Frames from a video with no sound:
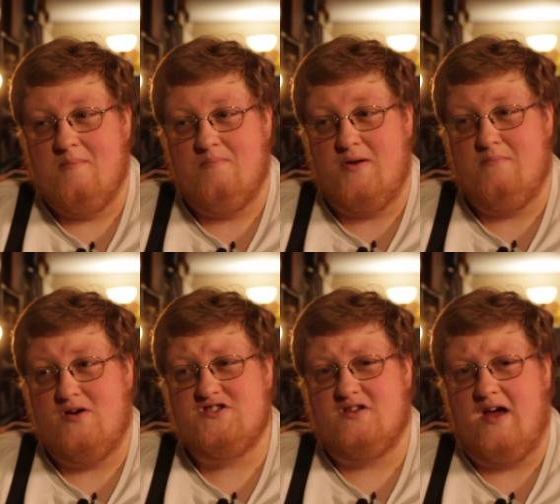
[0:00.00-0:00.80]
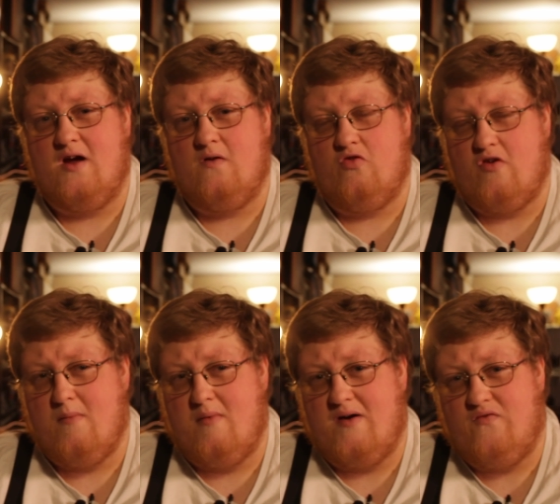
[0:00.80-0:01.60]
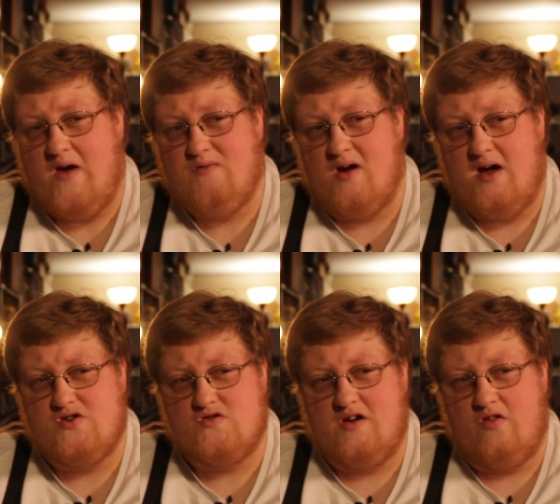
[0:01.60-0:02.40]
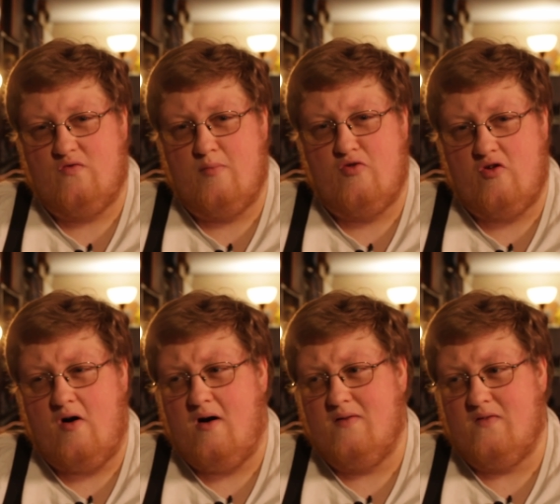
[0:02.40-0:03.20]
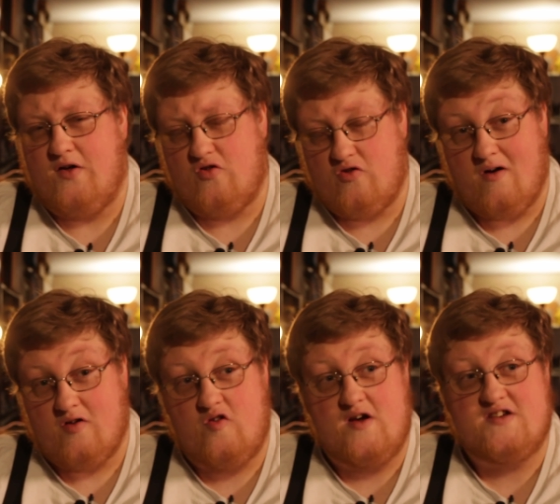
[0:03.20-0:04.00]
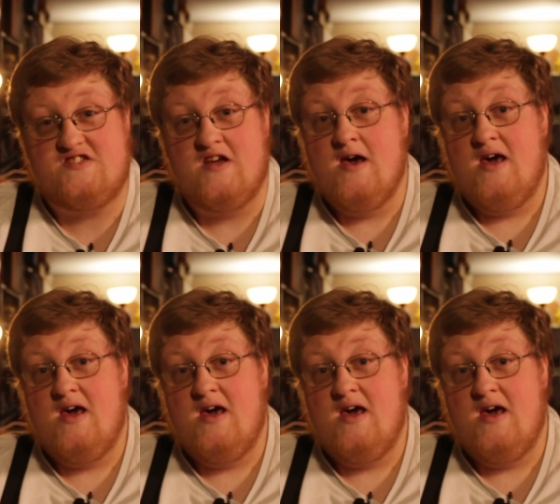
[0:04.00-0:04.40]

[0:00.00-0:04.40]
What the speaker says: But much like some of my favorite entries from Saw, like Saw 6,